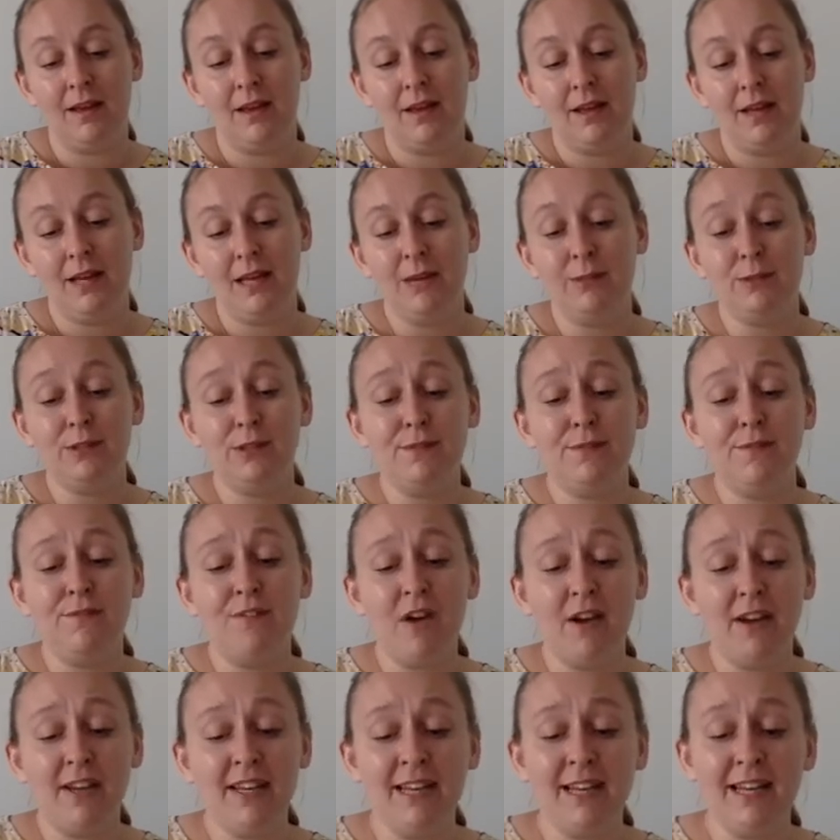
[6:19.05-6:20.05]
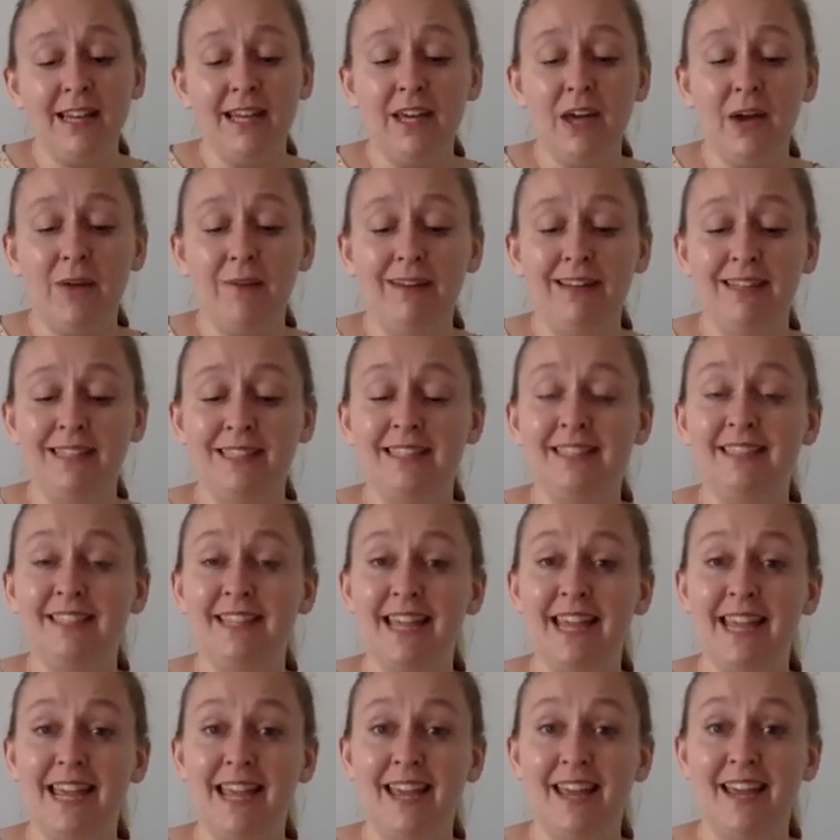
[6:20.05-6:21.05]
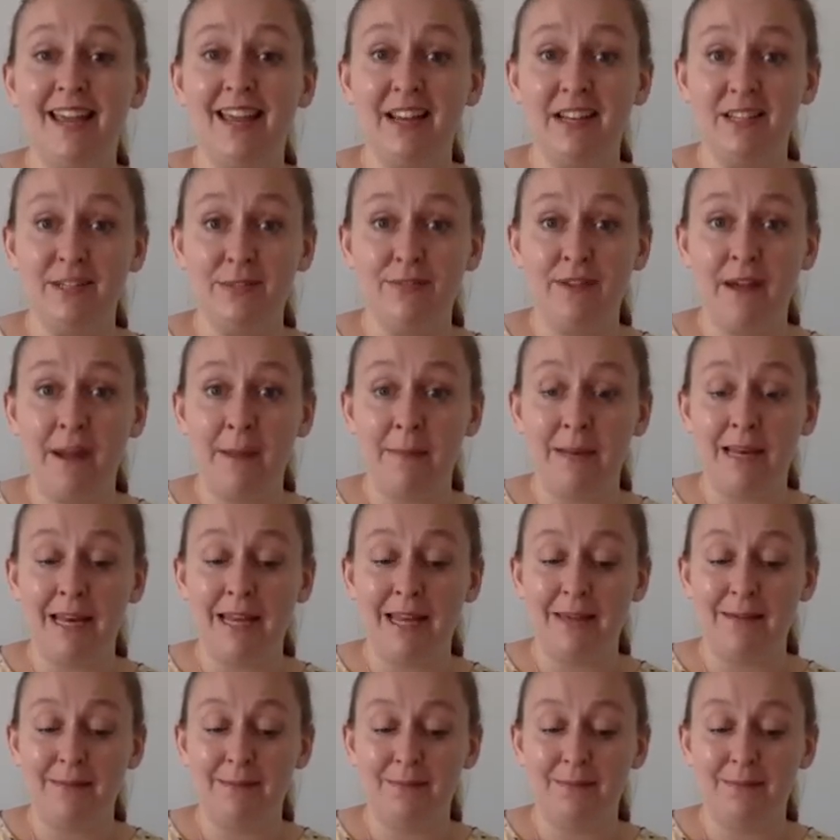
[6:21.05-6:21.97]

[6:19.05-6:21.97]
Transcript: He was finally going to see his family.